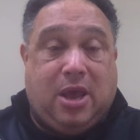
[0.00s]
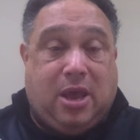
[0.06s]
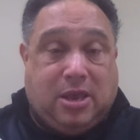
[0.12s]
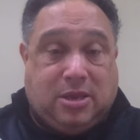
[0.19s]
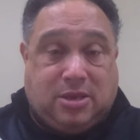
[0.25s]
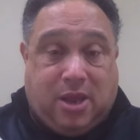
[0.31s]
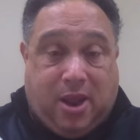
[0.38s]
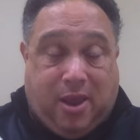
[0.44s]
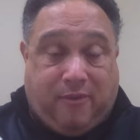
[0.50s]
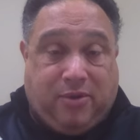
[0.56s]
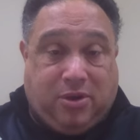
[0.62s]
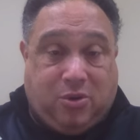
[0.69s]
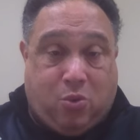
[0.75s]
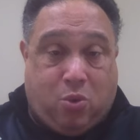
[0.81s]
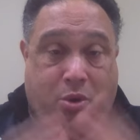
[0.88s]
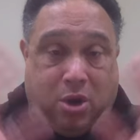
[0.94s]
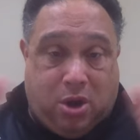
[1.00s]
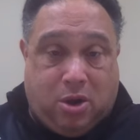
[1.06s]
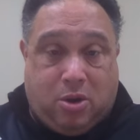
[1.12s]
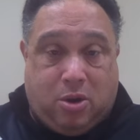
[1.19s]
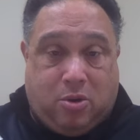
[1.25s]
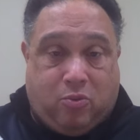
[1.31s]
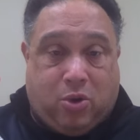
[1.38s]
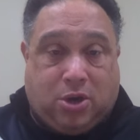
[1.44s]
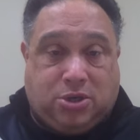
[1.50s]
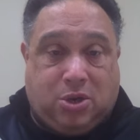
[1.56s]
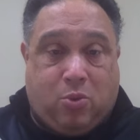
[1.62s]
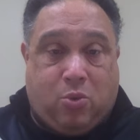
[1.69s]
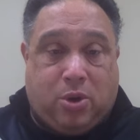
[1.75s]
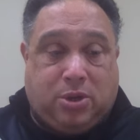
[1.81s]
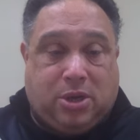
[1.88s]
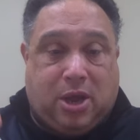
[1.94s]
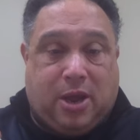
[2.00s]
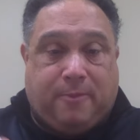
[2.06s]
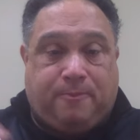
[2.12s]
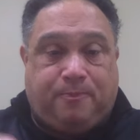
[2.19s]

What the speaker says: instead of having to rush at one time.